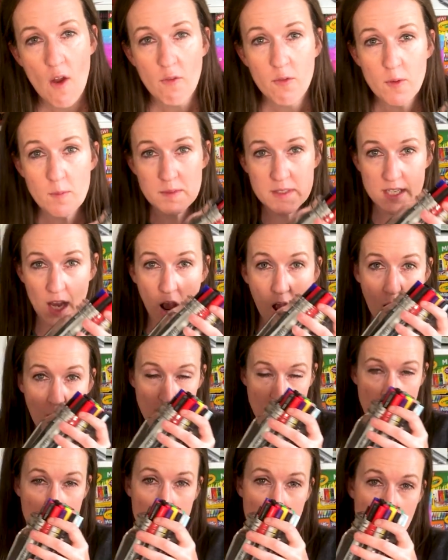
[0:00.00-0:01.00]
From
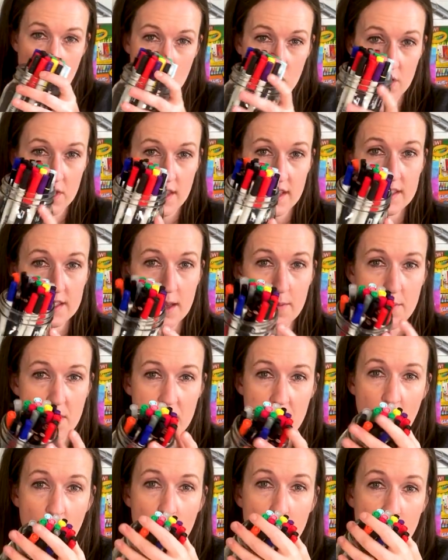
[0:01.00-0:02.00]
Tombow, they sent
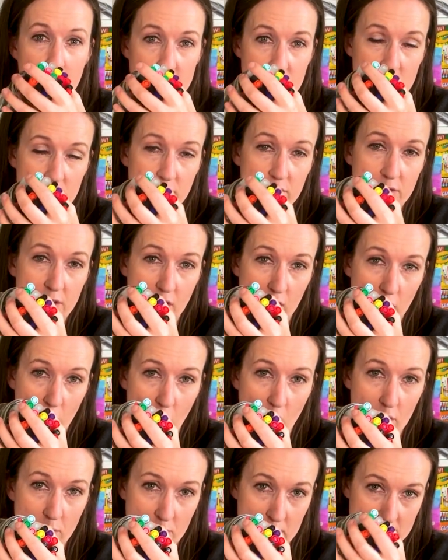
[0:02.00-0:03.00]
me a bunch of their
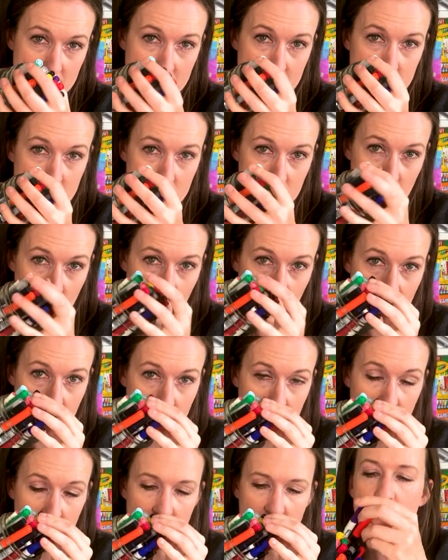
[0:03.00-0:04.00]
open stock.
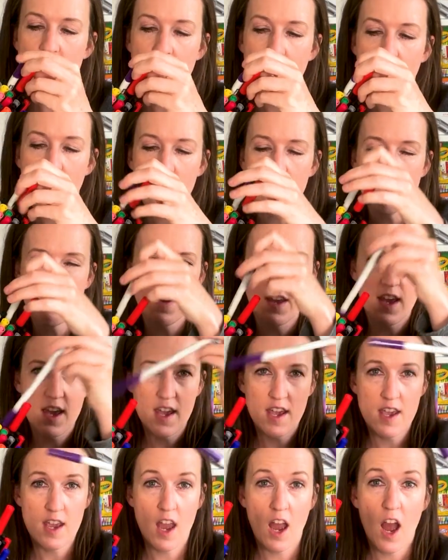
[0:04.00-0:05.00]
They have
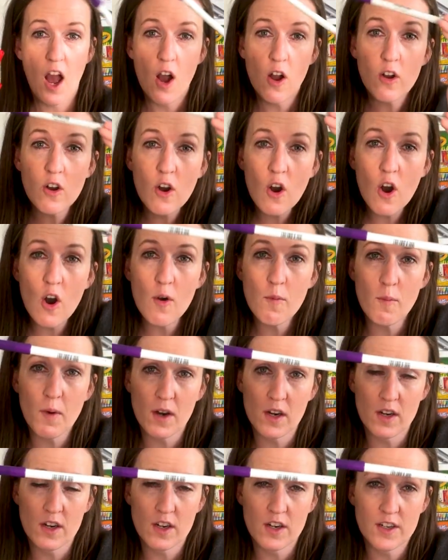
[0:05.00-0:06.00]
a alcohol
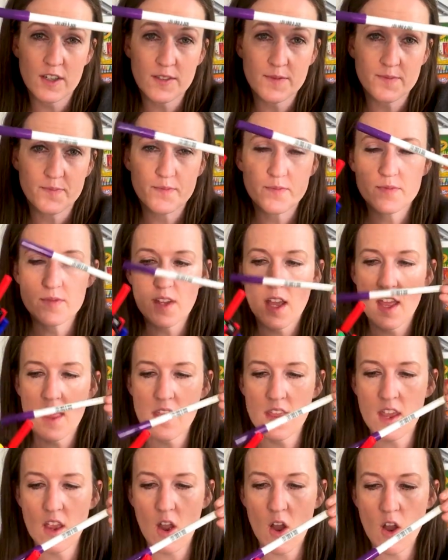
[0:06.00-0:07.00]
marker and
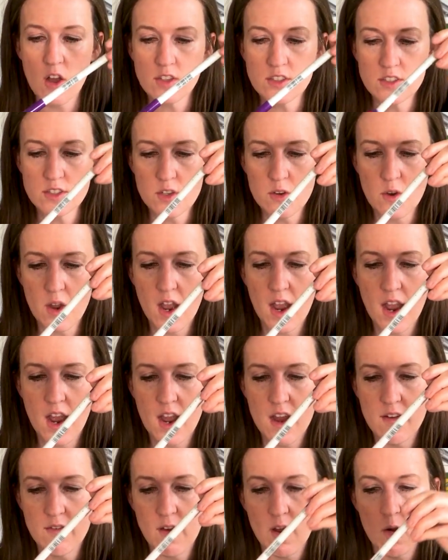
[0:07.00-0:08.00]
they also
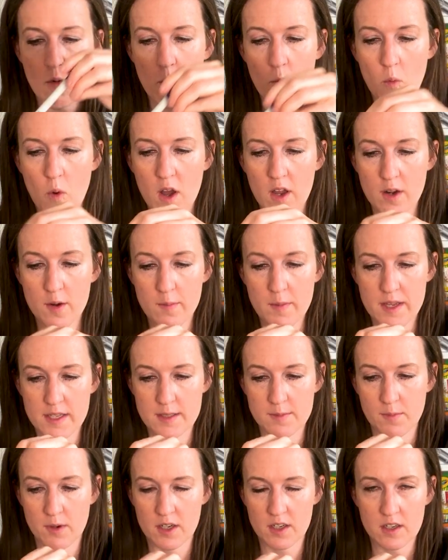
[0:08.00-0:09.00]
have a
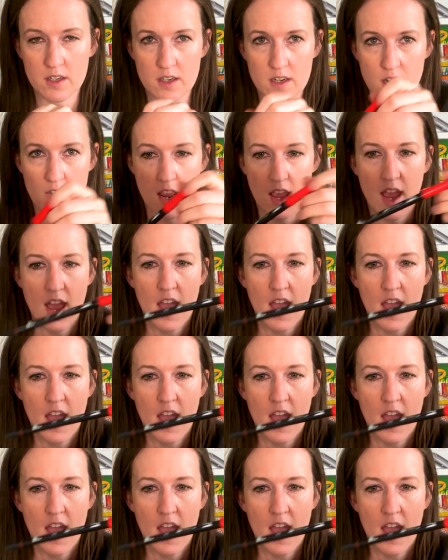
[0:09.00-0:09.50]
water-based marker.